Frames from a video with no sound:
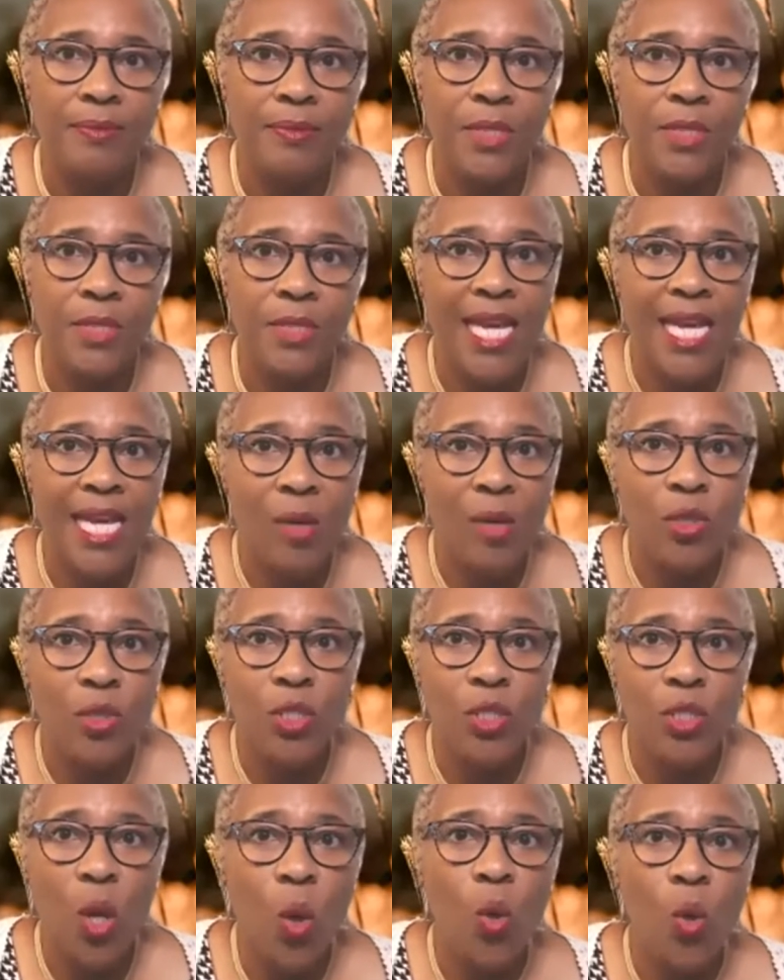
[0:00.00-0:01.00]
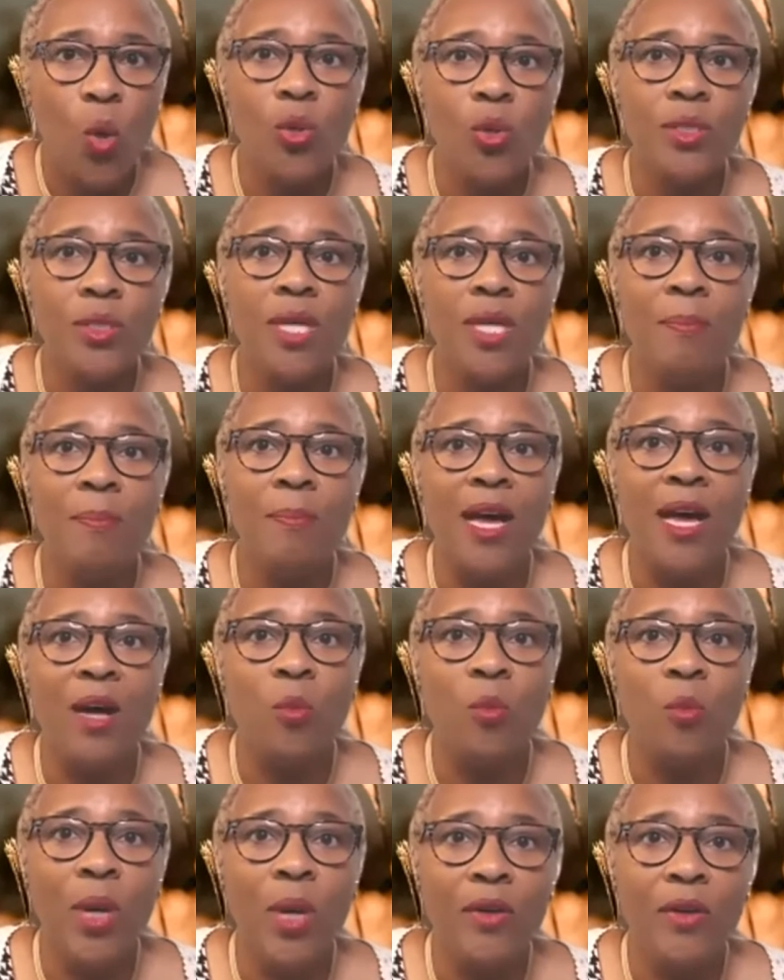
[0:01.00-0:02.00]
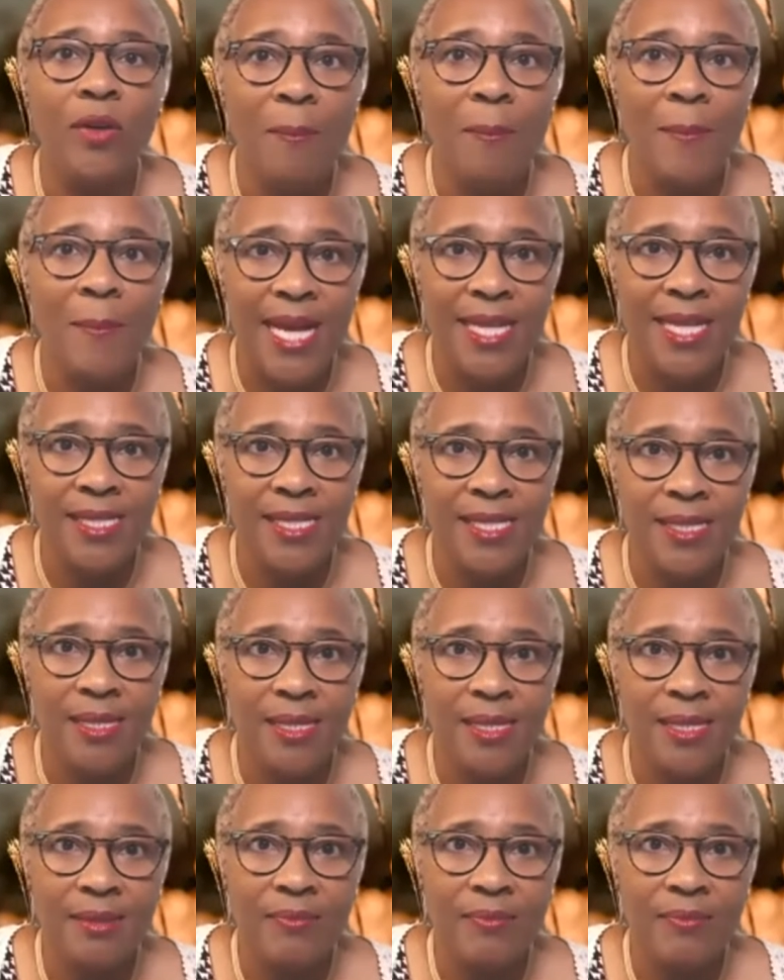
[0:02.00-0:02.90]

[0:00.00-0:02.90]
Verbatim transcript: Today, we're told about wearing a mask